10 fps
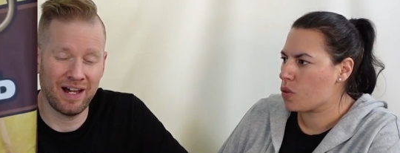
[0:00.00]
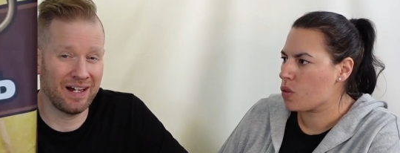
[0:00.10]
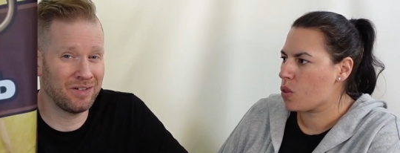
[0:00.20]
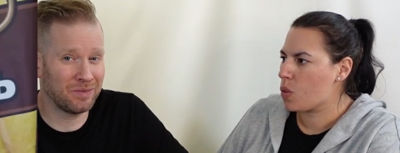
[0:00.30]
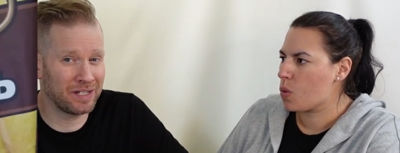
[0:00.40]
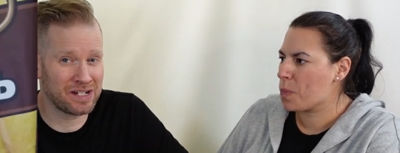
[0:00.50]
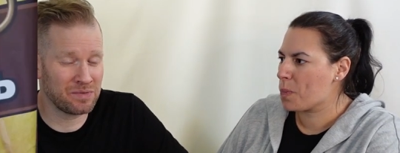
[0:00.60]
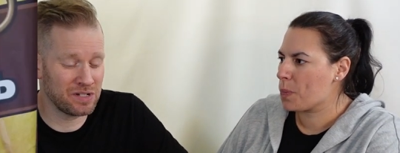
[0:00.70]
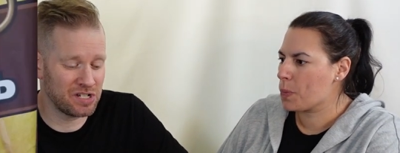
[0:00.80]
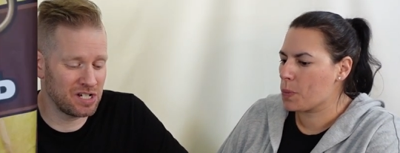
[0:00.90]
Speaker 1: I don't like
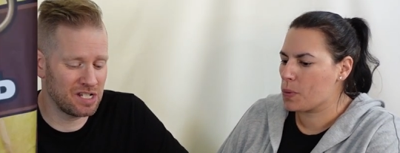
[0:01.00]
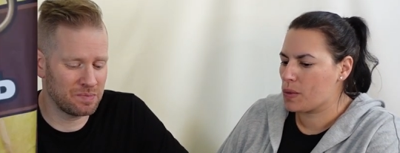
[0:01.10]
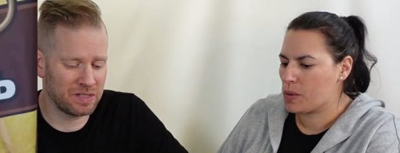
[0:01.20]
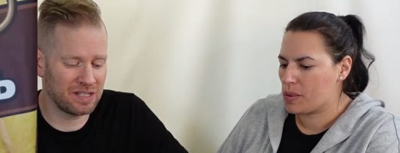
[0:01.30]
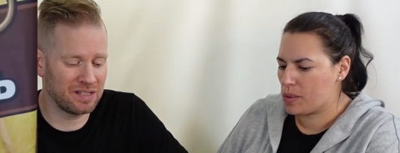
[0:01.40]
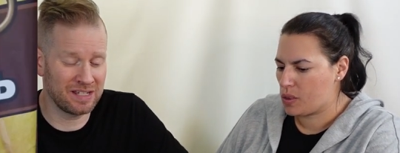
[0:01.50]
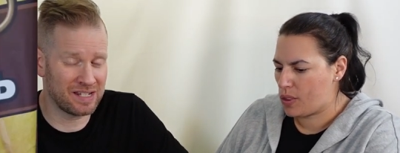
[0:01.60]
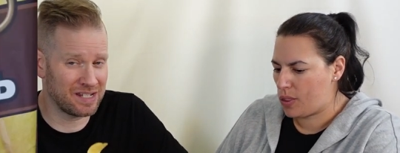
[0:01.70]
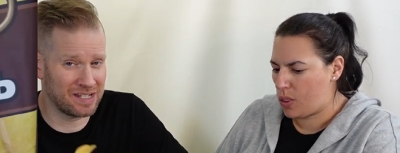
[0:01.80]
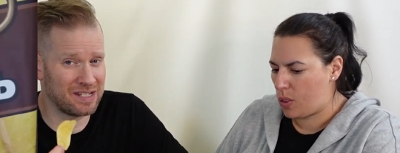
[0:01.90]
Swiss cheese, but
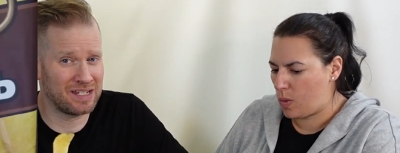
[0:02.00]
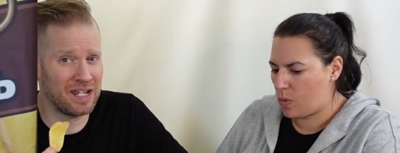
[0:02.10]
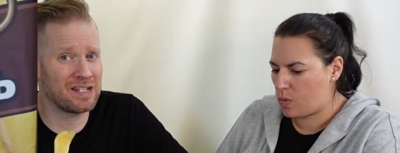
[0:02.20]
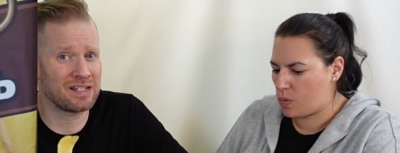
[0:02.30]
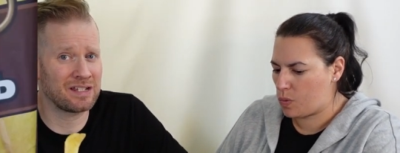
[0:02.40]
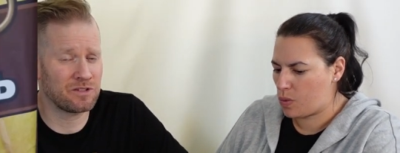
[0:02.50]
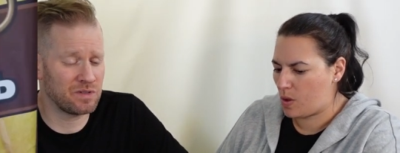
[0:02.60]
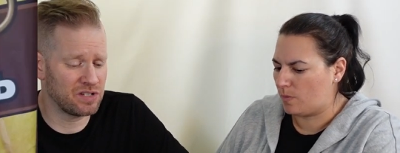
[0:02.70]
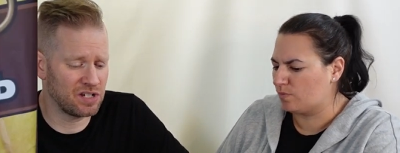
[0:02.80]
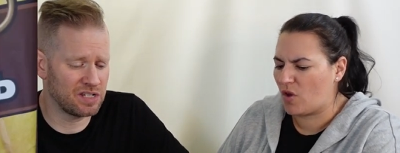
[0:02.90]
this doesn't taste like
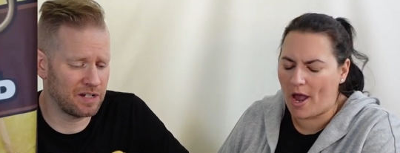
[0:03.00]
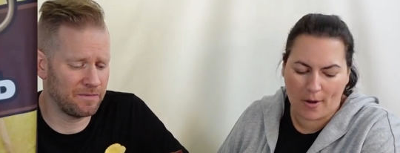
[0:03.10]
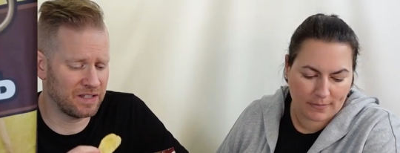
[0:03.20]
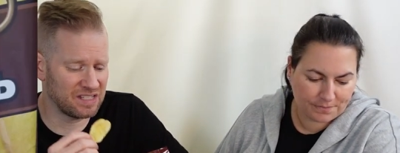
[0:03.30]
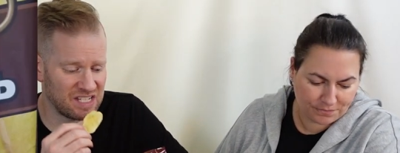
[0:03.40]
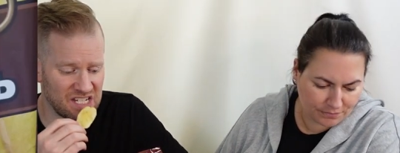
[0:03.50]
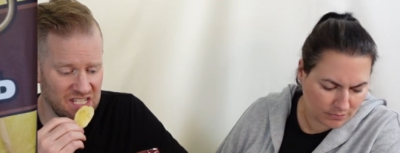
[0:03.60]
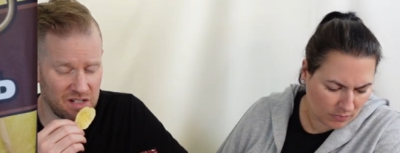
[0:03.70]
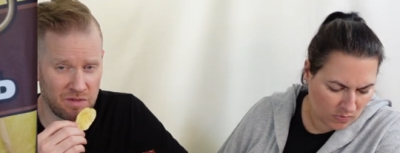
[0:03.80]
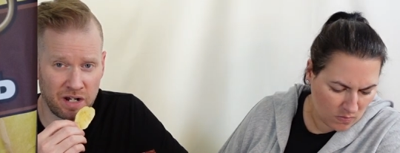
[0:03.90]
Swiss cheese. No, It tastes
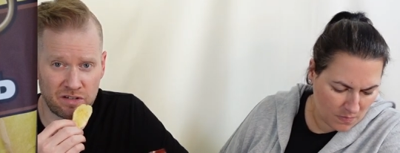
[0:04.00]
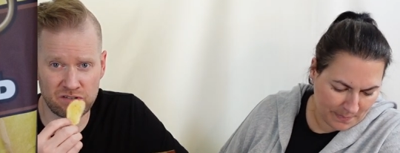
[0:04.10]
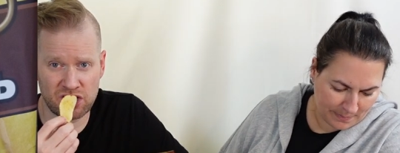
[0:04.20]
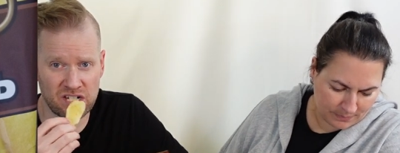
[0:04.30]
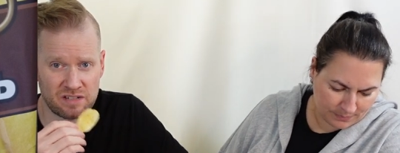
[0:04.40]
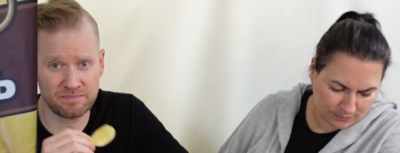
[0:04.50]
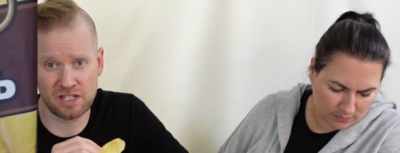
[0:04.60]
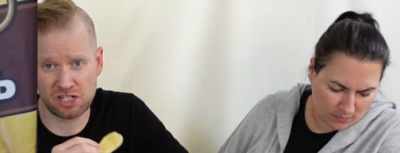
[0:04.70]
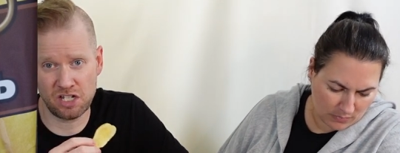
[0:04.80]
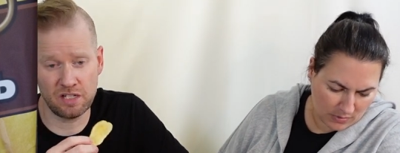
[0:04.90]
like regular cheese.
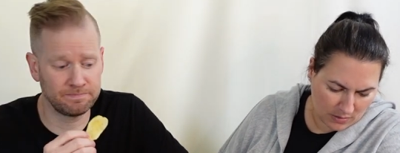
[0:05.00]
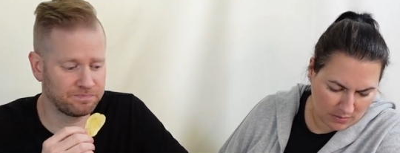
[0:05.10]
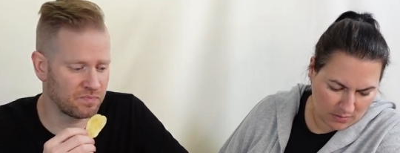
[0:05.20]
It's good.